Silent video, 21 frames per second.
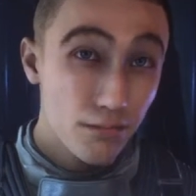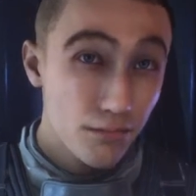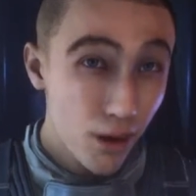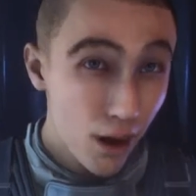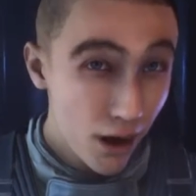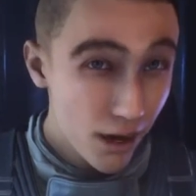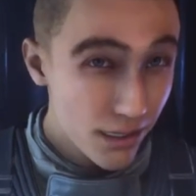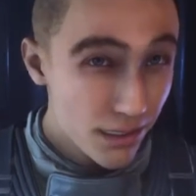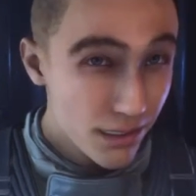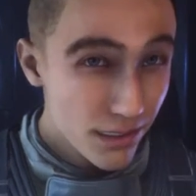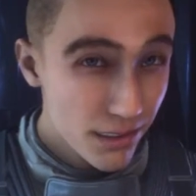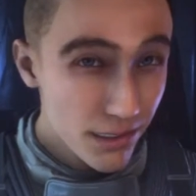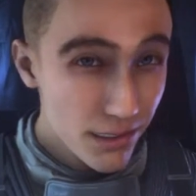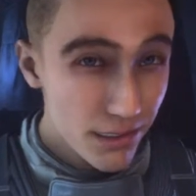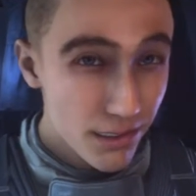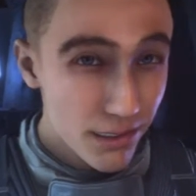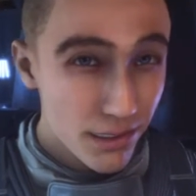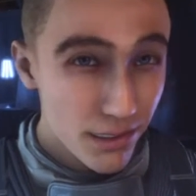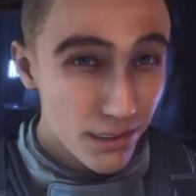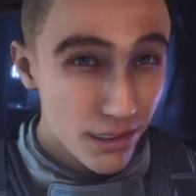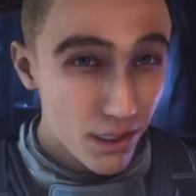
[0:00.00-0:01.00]
But
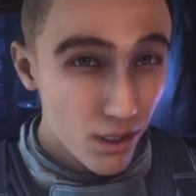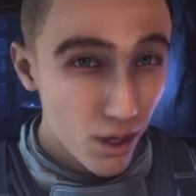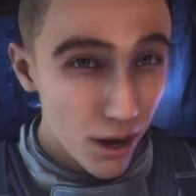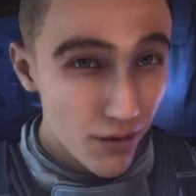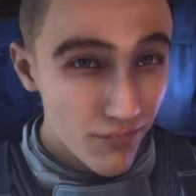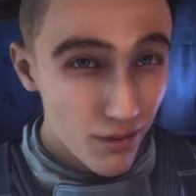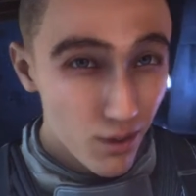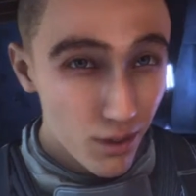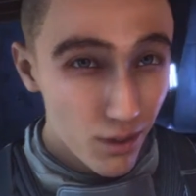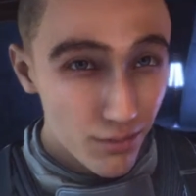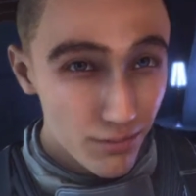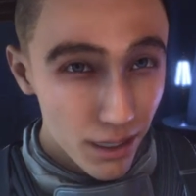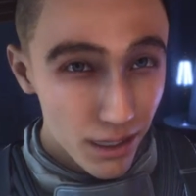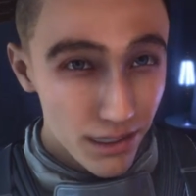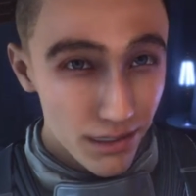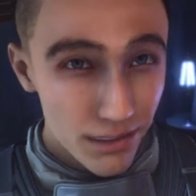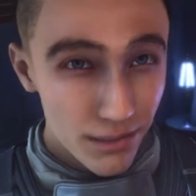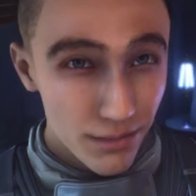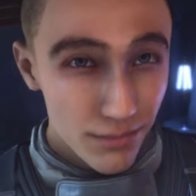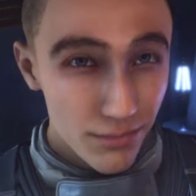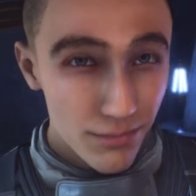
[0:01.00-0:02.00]
you have to
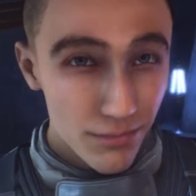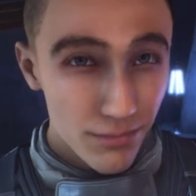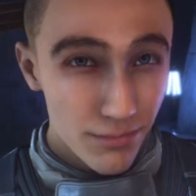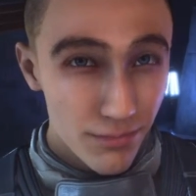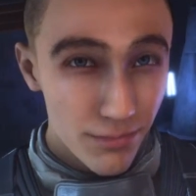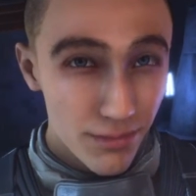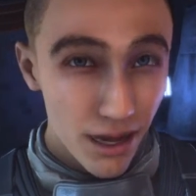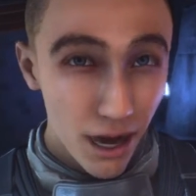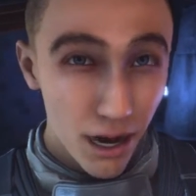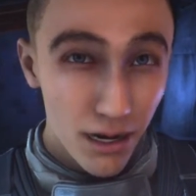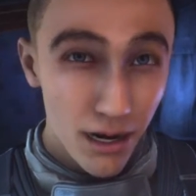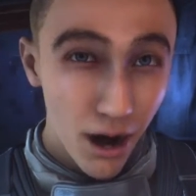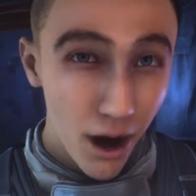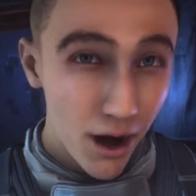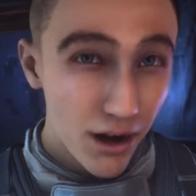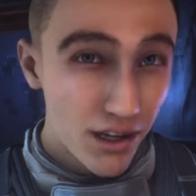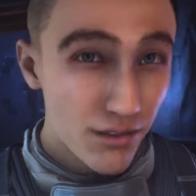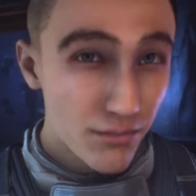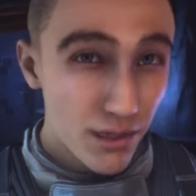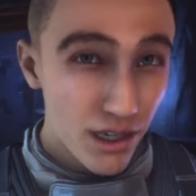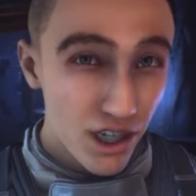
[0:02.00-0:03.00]
admit that
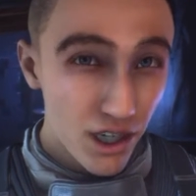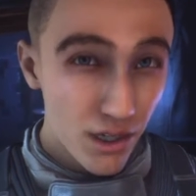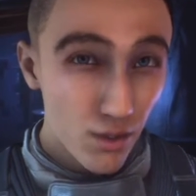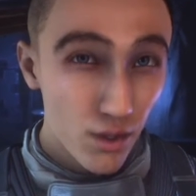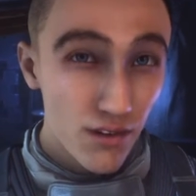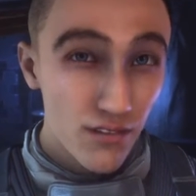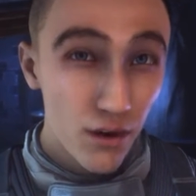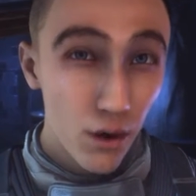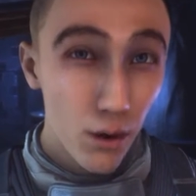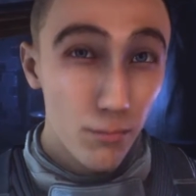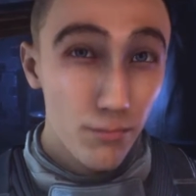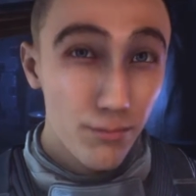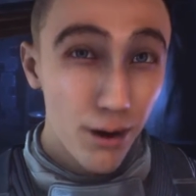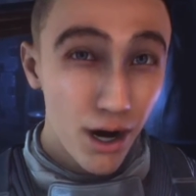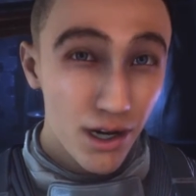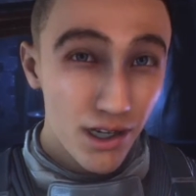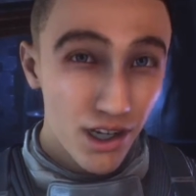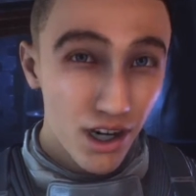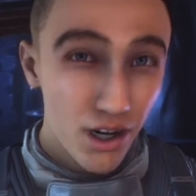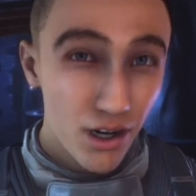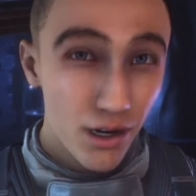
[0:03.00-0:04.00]
last mission would have gone
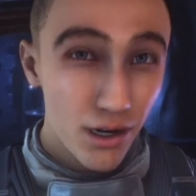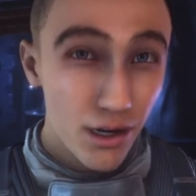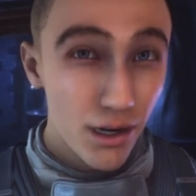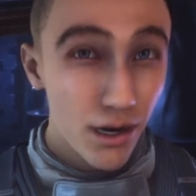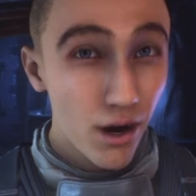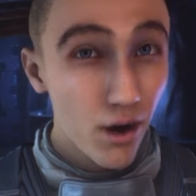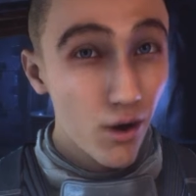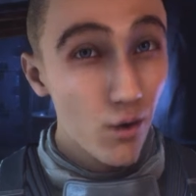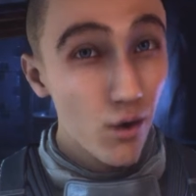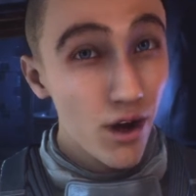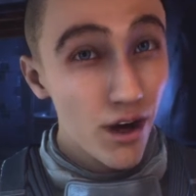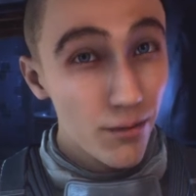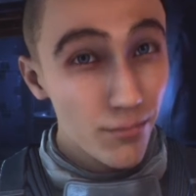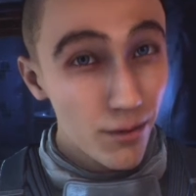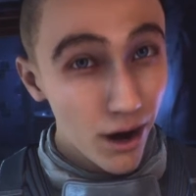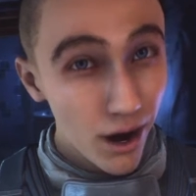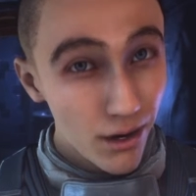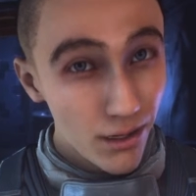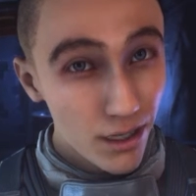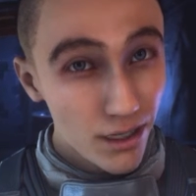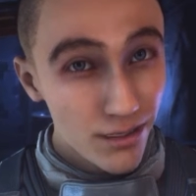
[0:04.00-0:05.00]
better with a
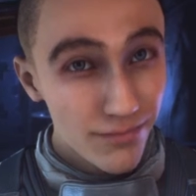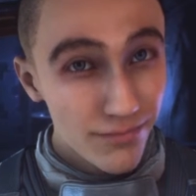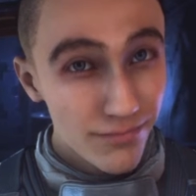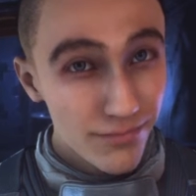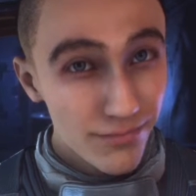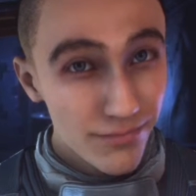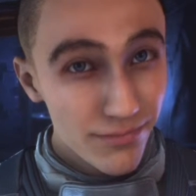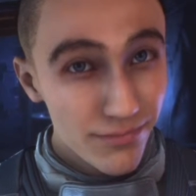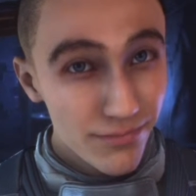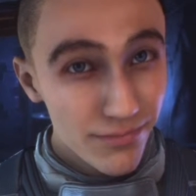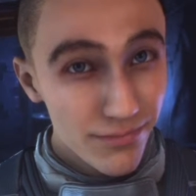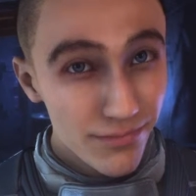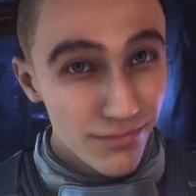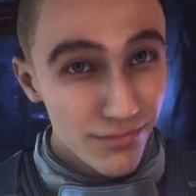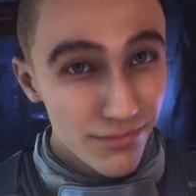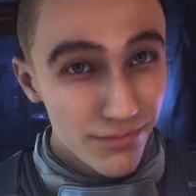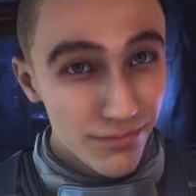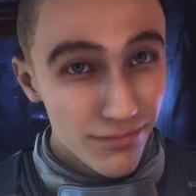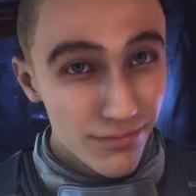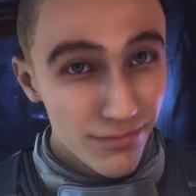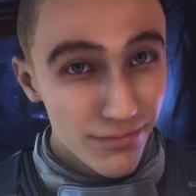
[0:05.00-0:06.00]
partner. I have a partner.
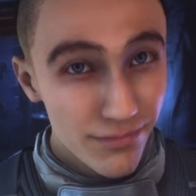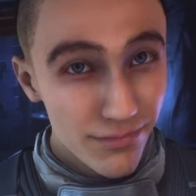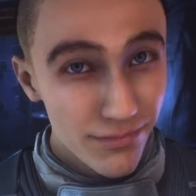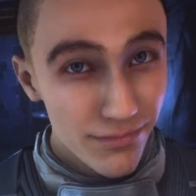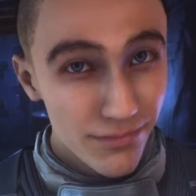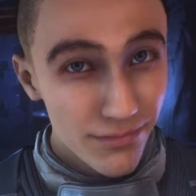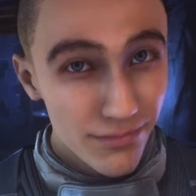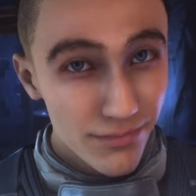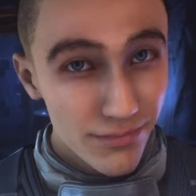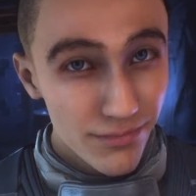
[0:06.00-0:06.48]
You.